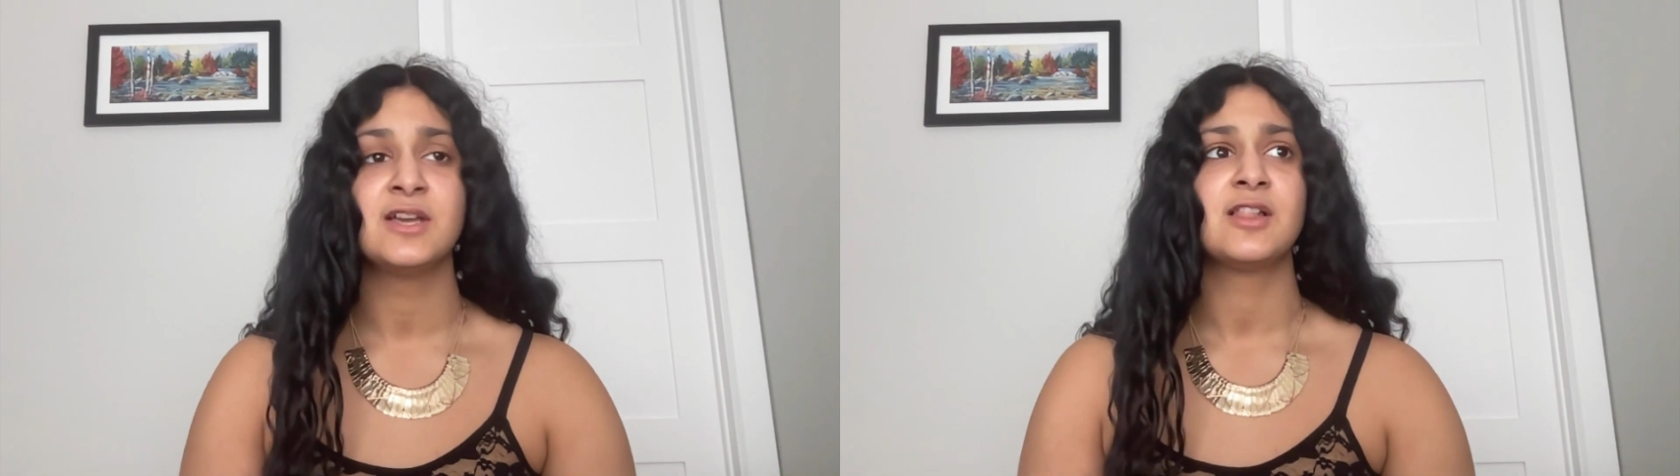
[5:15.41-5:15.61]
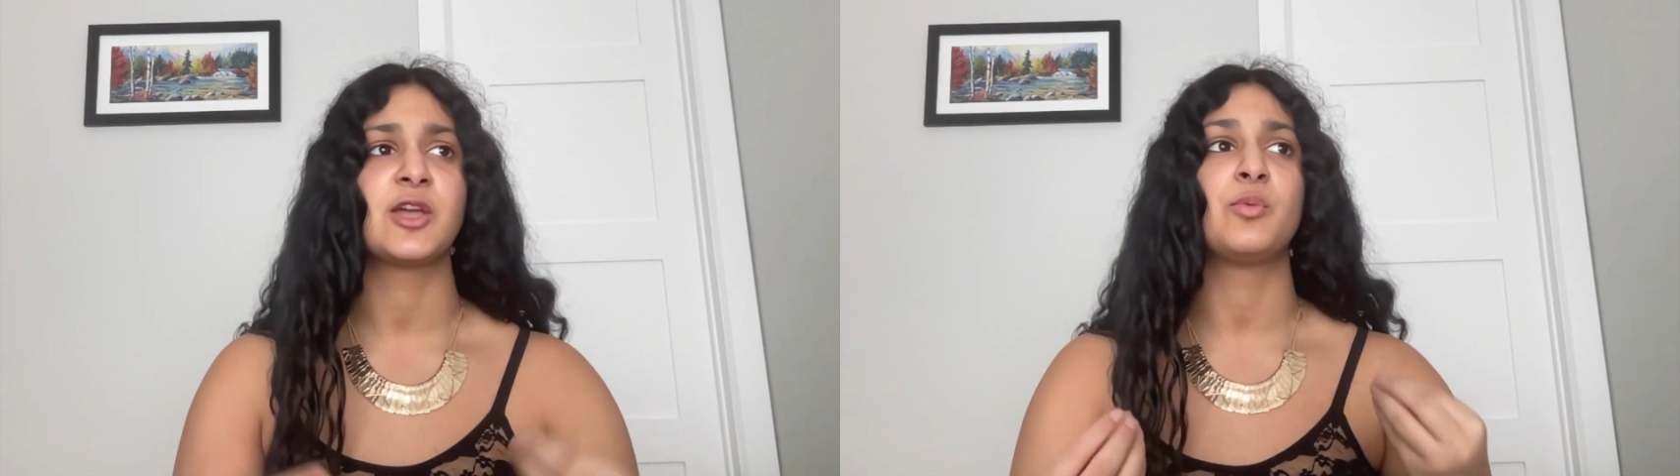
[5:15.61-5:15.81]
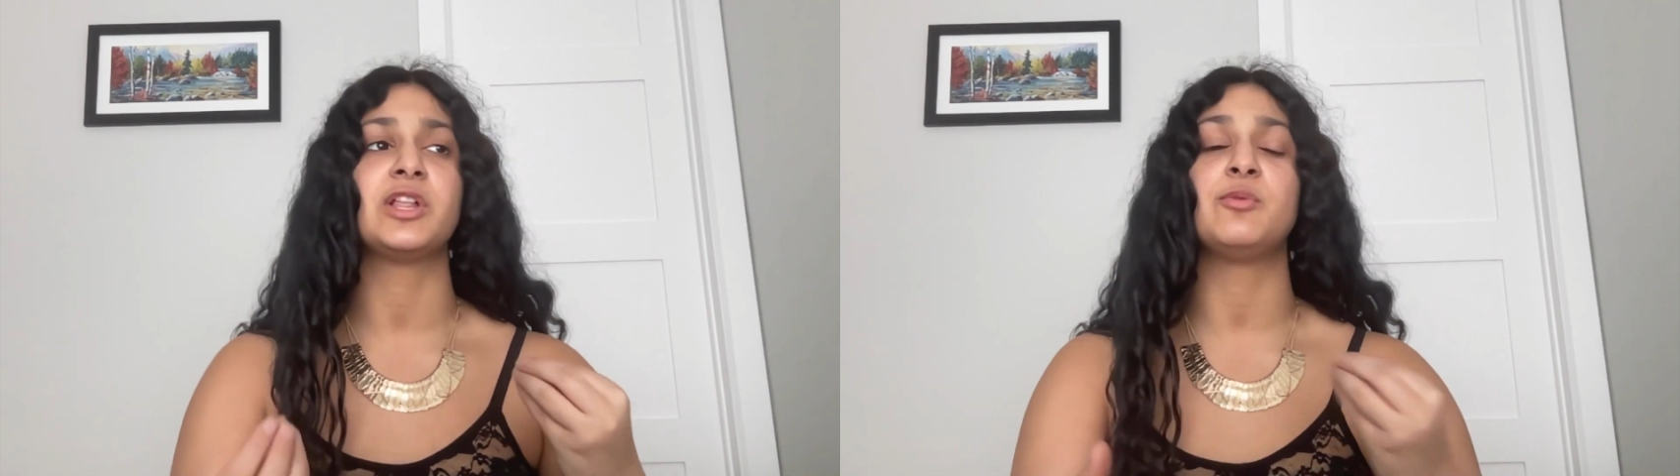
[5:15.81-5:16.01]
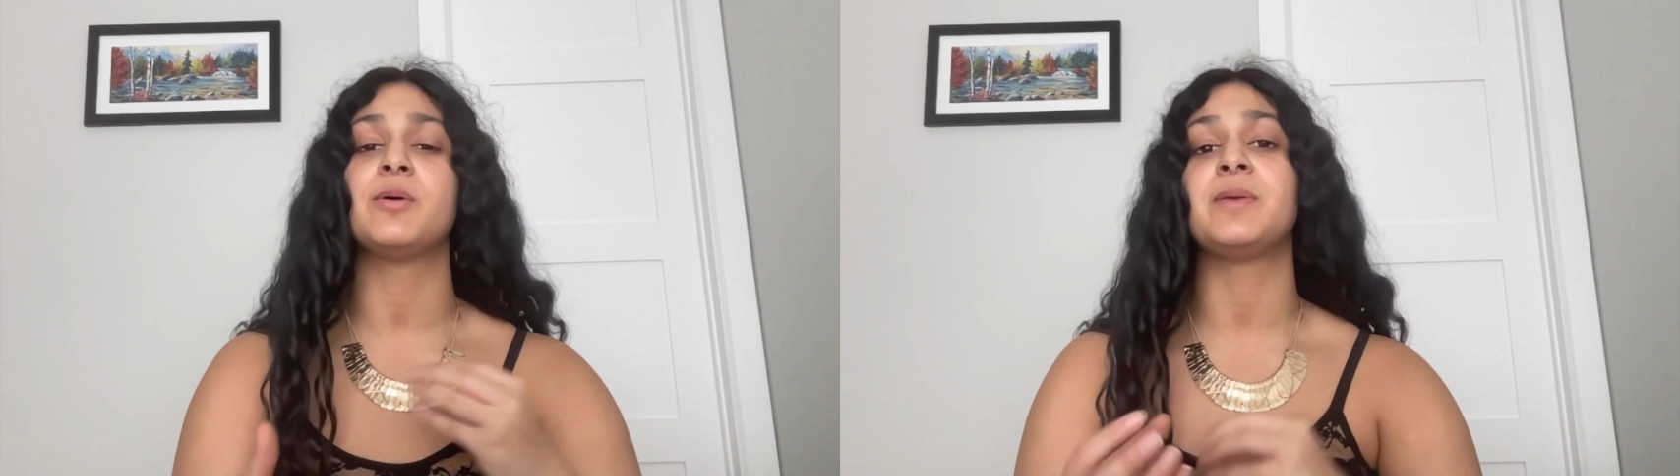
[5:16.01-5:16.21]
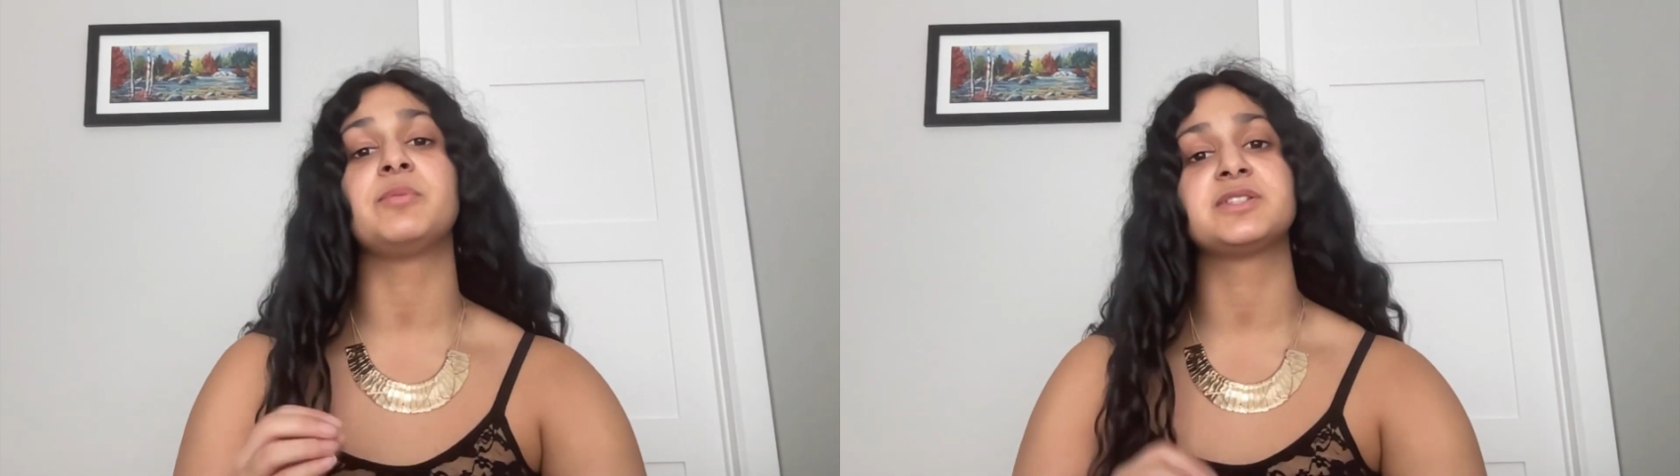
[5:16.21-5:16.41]
Like what do you want
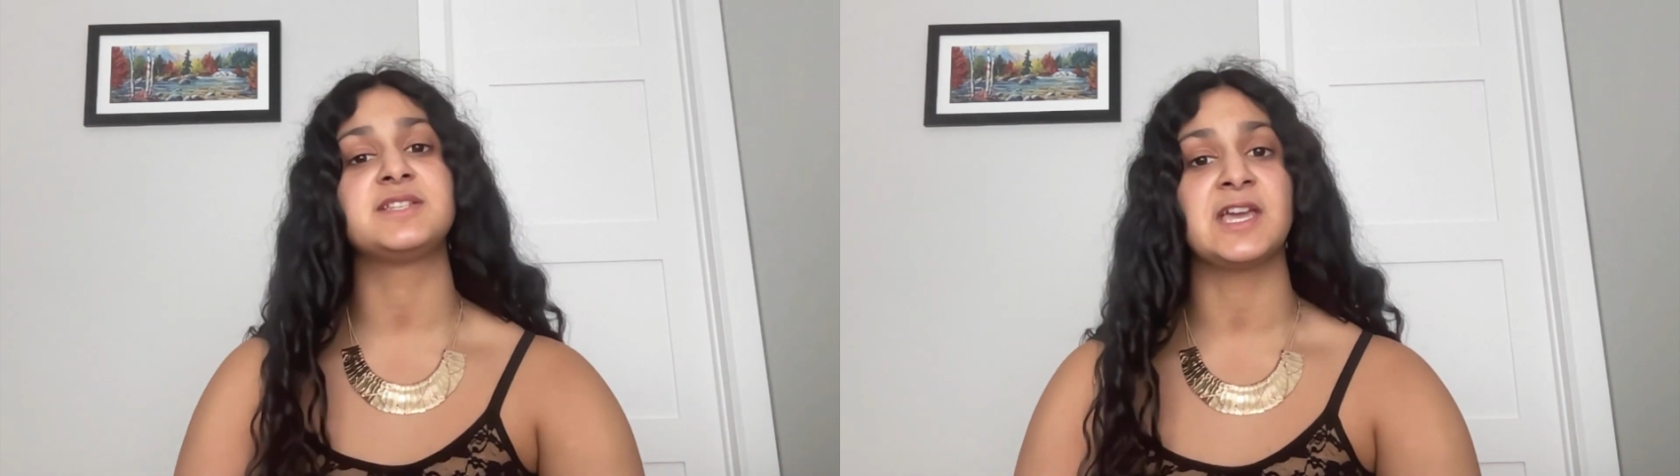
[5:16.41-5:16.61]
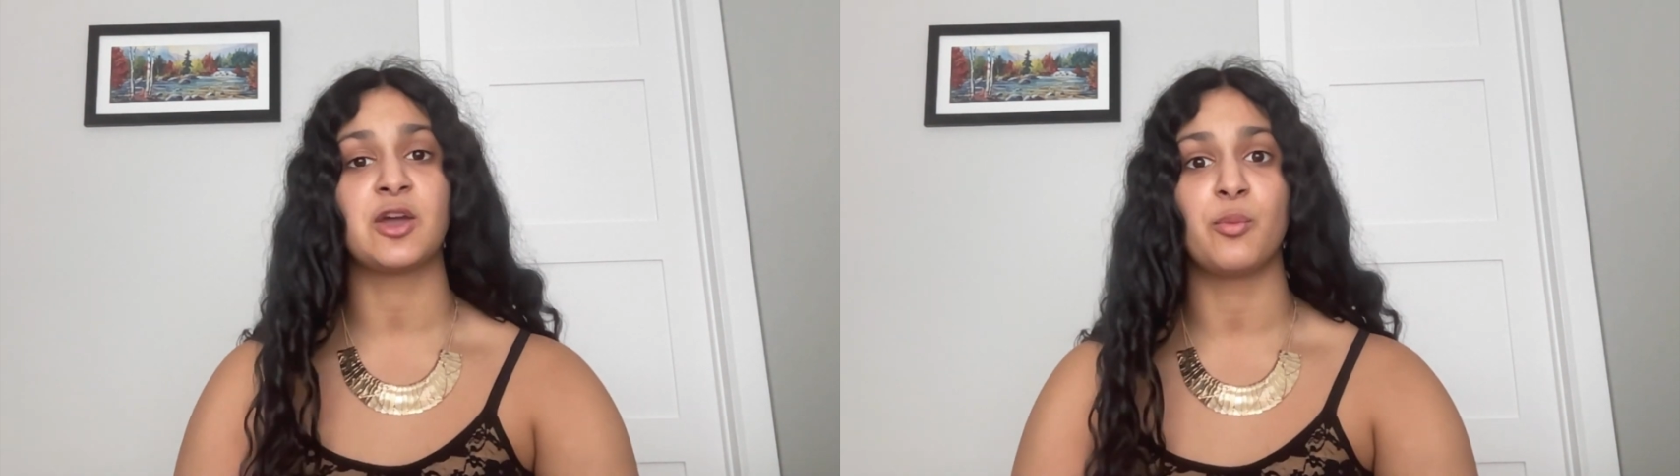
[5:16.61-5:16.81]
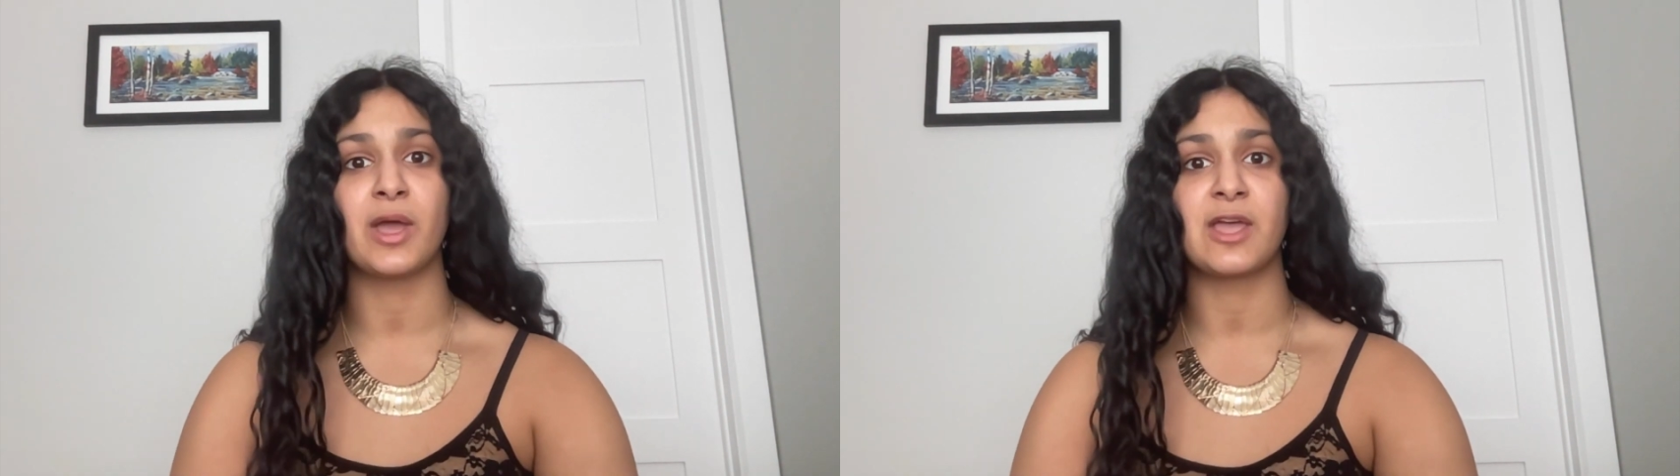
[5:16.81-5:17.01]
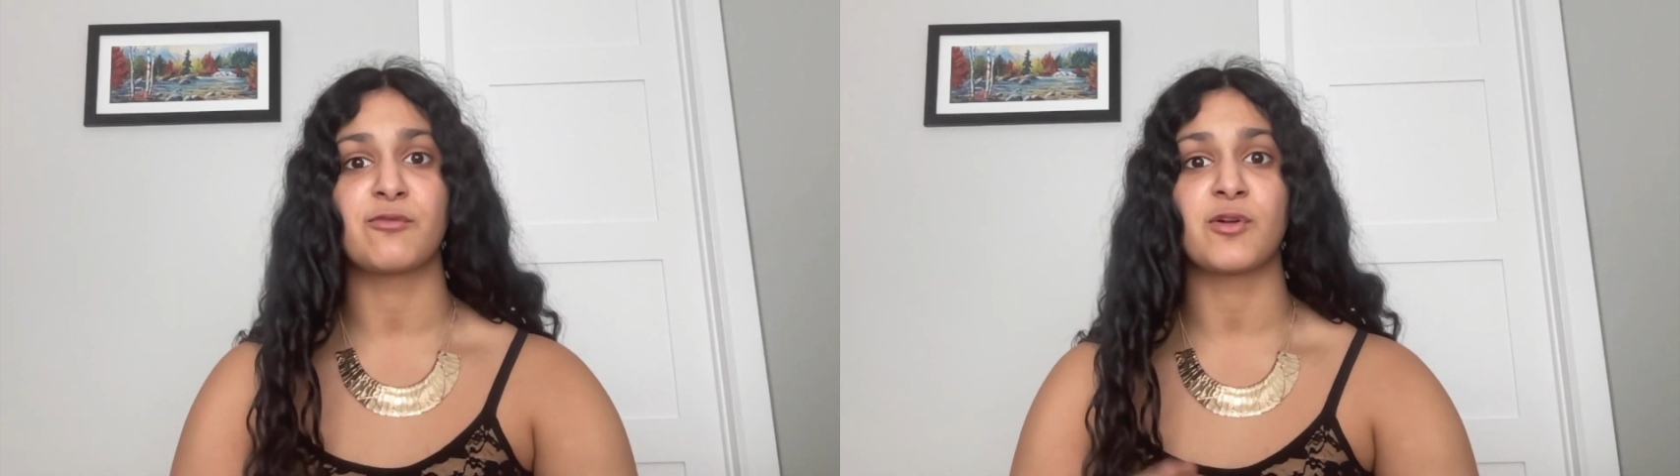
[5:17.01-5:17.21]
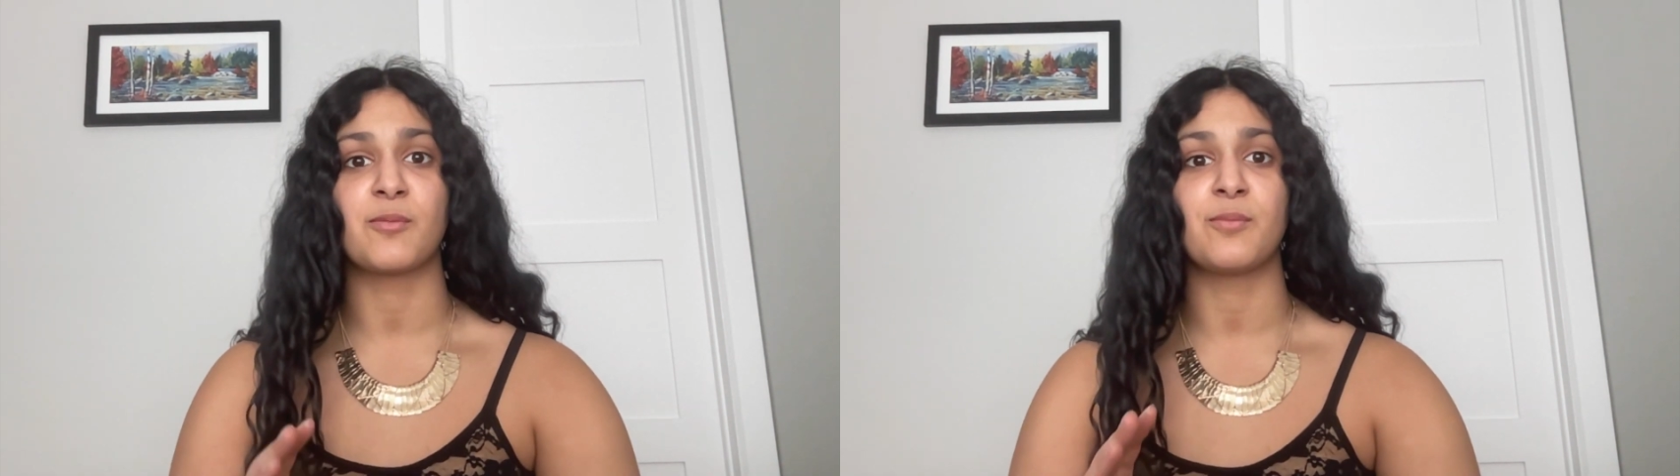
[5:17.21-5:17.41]
people to take away
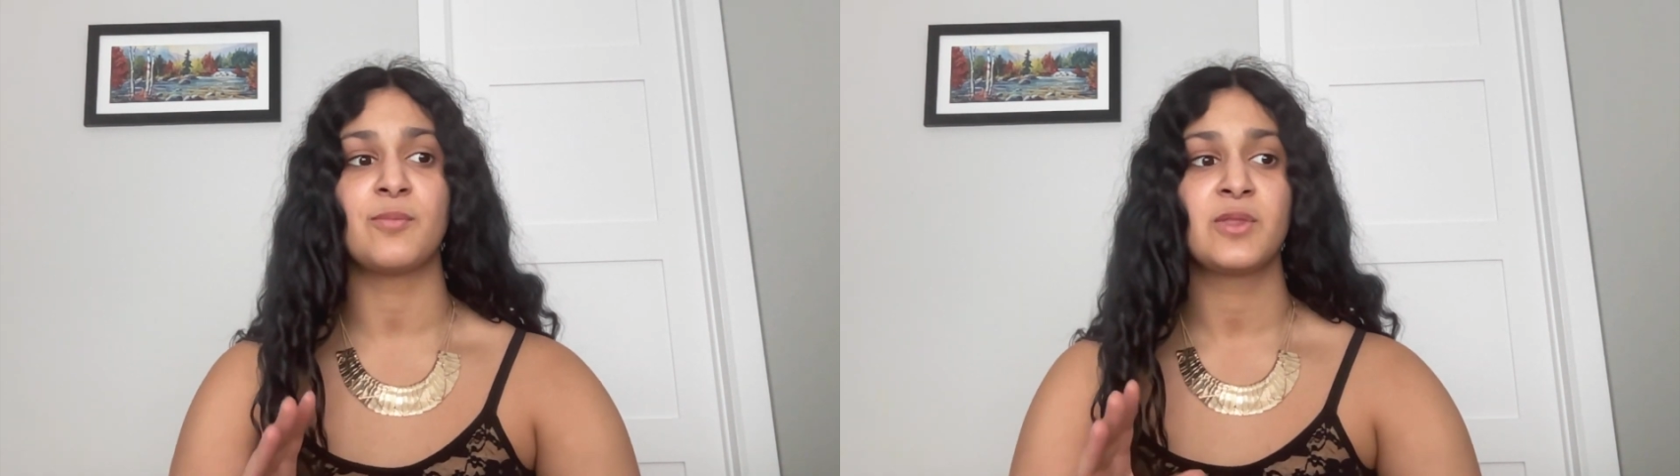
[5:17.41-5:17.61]
from